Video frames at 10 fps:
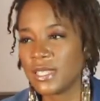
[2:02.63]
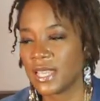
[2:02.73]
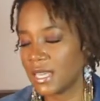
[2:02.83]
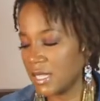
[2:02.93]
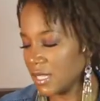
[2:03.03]

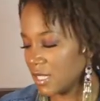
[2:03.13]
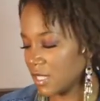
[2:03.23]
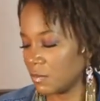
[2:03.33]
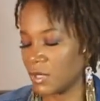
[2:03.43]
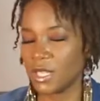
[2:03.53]
I did this
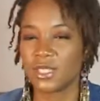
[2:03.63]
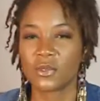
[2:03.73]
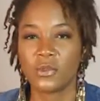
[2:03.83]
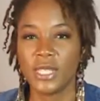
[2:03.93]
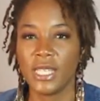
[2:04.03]
is because
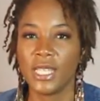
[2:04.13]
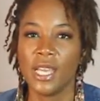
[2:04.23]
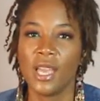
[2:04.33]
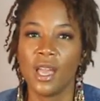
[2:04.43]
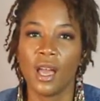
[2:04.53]
Gwenny
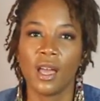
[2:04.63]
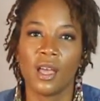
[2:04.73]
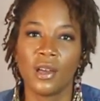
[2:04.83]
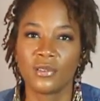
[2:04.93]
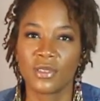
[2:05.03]

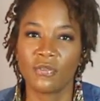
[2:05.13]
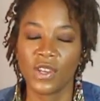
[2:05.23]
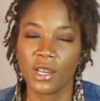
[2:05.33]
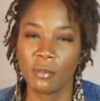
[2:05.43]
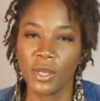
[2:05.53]
was a
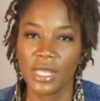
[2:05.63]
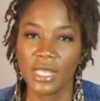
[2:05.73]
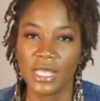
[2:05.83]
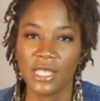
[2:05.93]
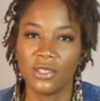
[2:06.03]
very
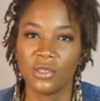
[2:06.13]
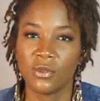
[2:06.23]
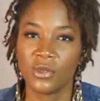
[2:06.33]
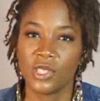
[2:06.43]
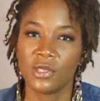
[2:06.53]
picky eater
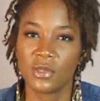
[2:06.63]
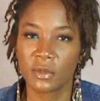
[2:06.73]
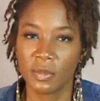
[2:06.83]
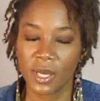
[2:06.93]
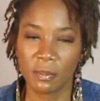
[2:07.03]
when she was a
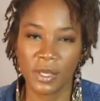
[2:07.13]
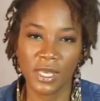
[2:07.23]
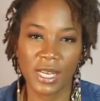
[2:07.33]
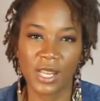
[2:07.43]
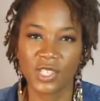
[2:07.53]

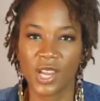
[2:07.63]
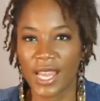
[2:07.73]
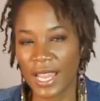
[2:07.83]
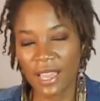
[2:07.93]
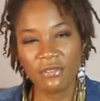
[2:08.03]
puppy, and I
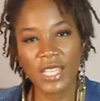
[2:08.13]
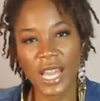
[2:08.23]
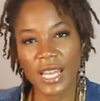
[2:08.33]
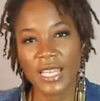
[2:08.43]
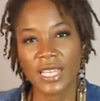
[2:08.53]
tried every
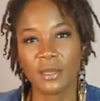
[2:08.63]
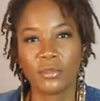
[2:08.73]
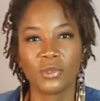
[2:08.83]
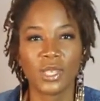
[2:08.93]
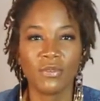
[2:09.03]
kind of
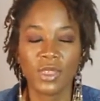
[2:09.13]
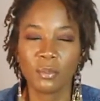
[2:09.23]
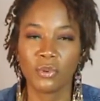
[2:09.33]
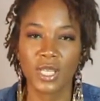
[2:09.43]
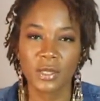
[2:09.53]
kibble, even the
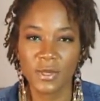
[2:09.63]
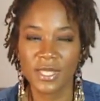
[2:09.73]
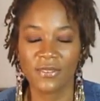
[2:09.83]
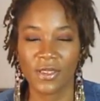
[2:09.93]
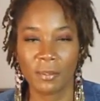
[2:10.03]
breed
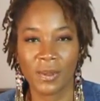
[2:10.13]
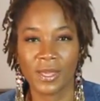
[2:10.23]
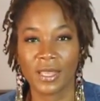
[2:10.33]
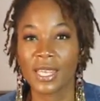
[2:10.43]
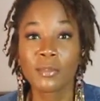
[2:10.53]
specific
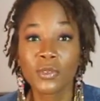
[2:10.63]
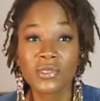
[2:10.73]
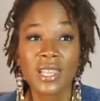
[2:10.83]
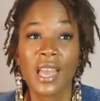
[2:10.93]
kibbles,